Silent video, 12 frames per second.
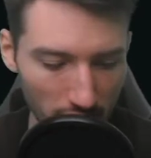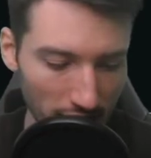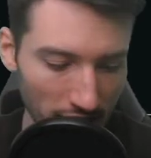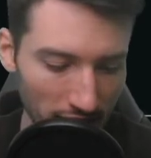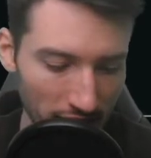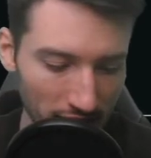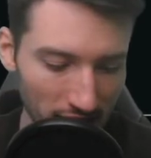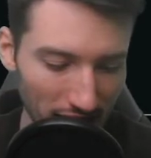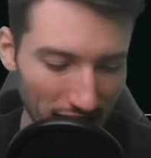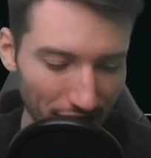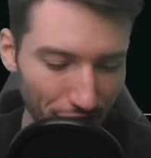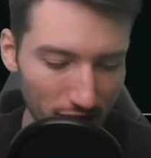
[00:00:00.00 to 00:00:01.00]
And
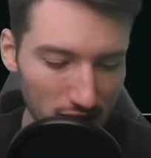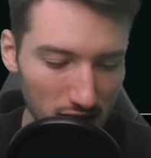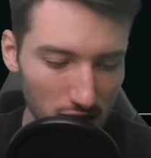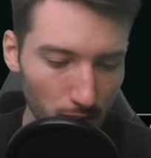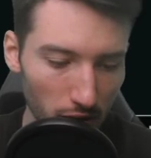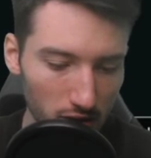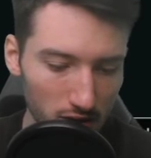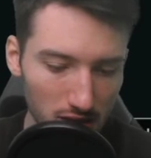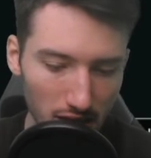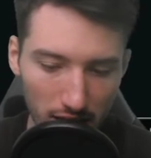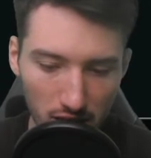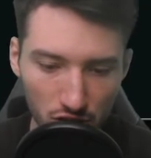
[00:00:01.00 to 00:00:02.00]
I think the Spirits
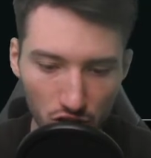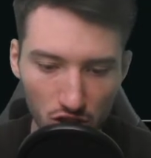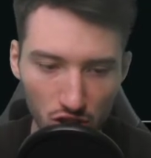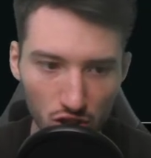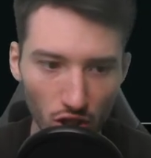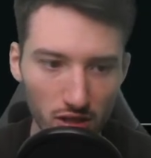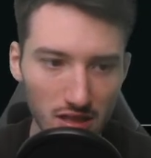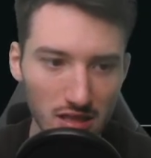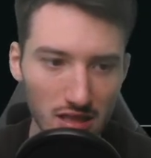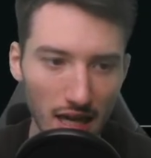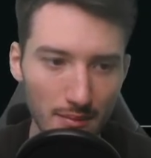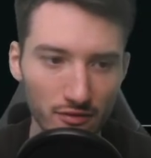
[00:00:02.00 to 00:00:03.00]
deck is just not the
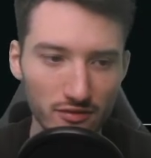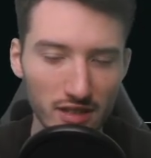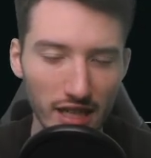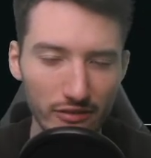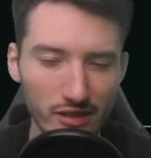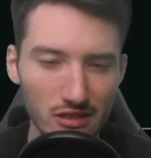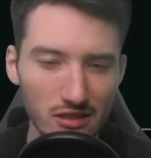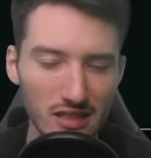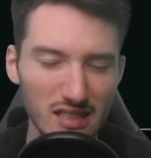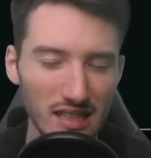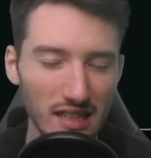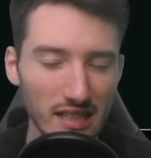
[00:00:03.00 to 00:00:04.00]
type of deck where you
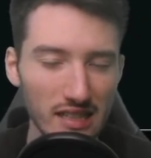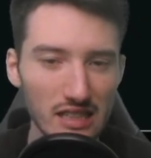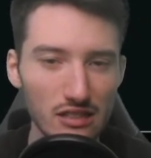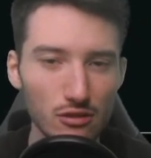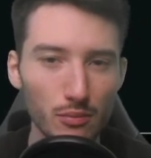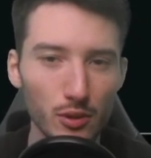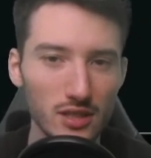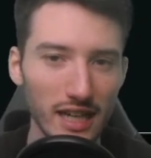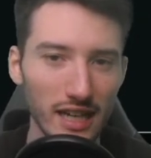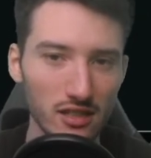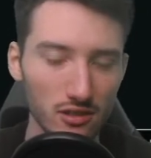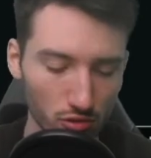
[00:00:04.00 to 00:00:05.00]
necessarily need to
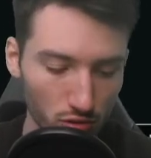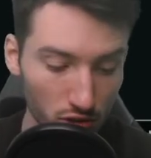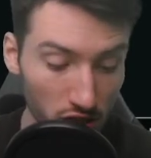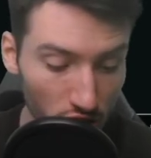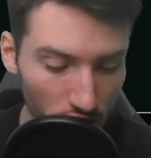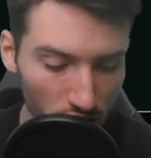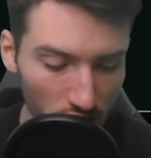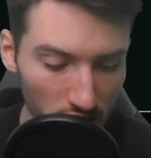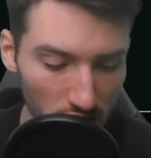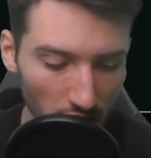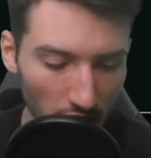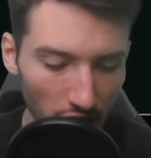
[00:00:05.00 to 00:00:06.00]
protect your creatures.